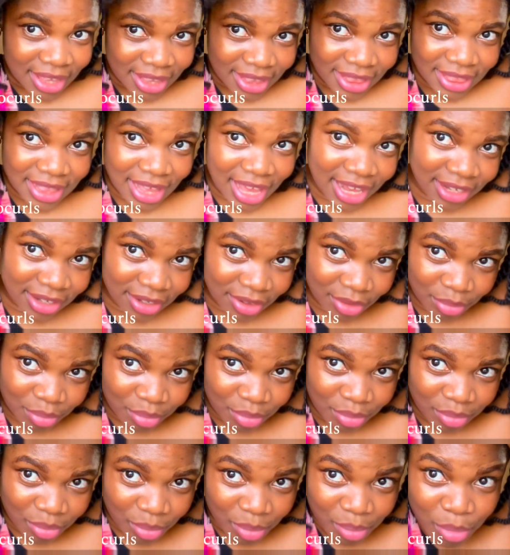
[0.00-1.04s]
than
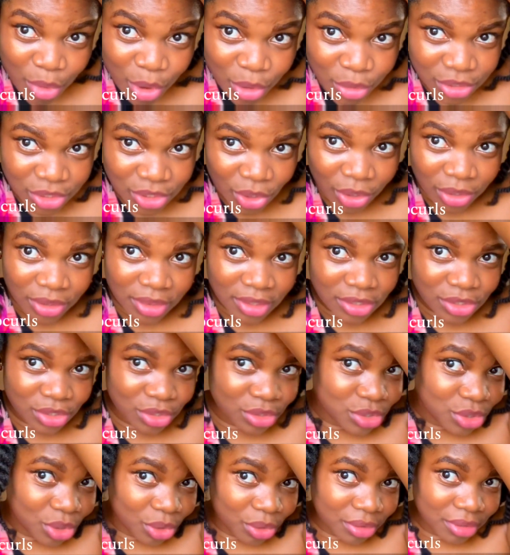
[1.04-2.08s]
most other
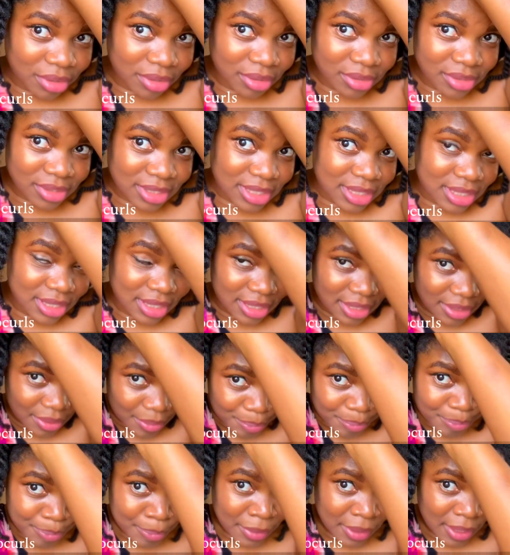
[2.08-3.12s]
tutorials
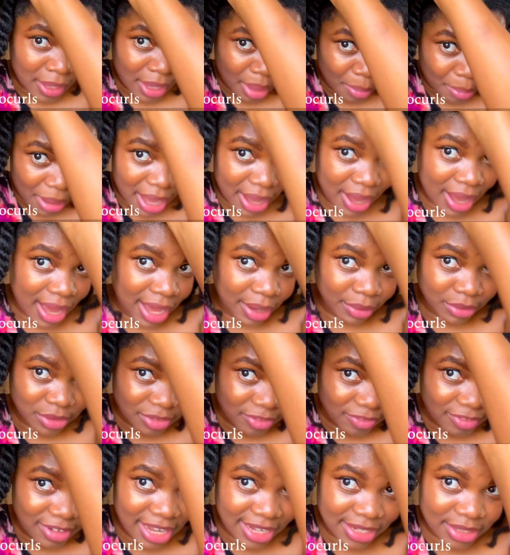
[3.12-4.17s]
about how
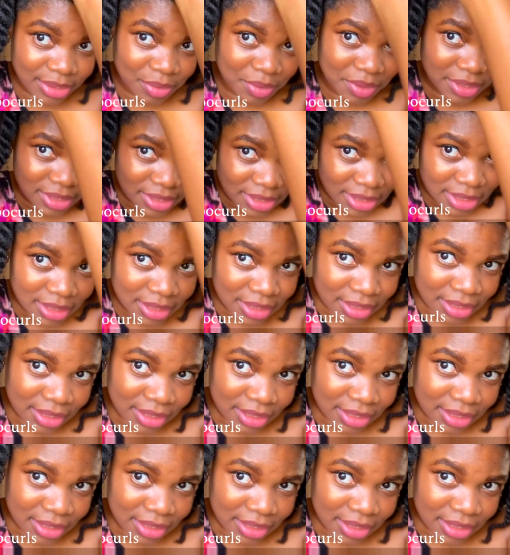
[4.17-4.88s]
to flat twist.